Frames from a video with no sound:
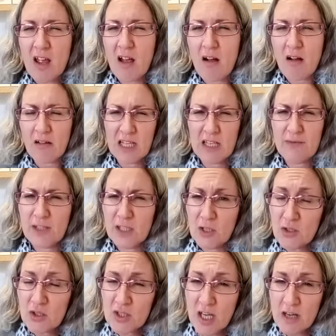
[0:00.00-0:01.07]
our
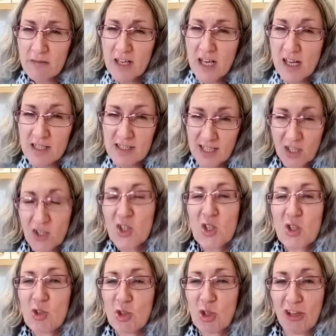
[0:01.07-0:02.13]
evolutionary and
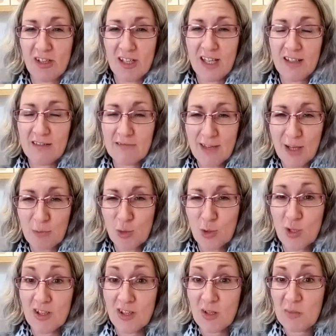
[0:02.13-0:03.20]
ascension journey that we're
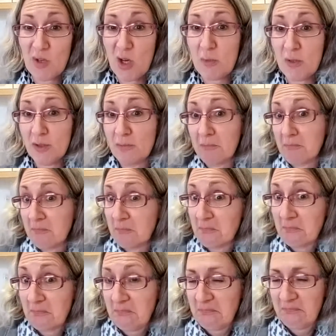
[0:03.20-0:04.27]
on at the moment.
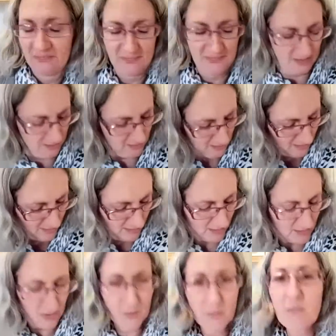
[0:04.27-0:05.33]

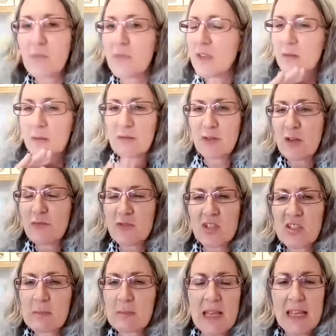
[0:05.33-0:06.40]
So if you've
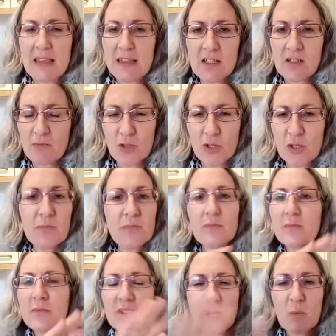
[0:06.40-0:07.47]
just met this
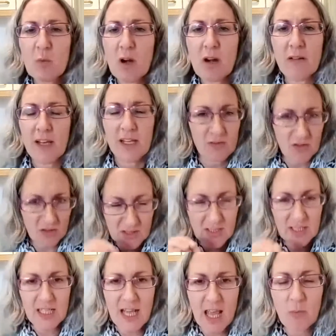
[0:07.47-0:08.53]
room, don't worry, just
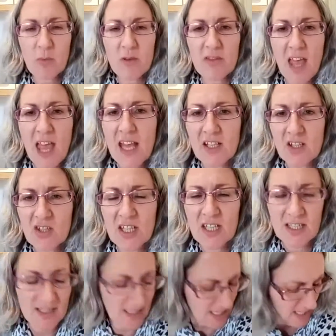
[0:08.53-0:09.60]
connect with the energy
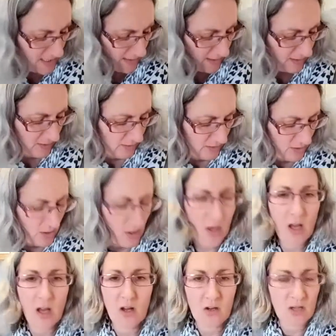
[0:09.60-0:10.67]
as it is.
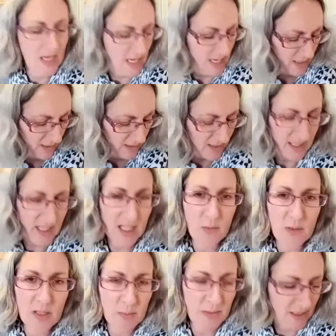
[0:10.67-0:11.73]
Okay, see you
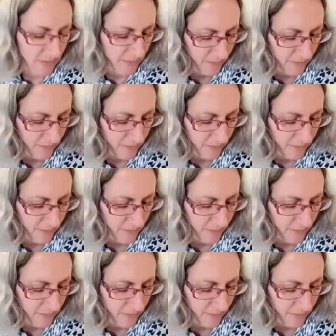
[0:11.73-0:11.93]
in a bit.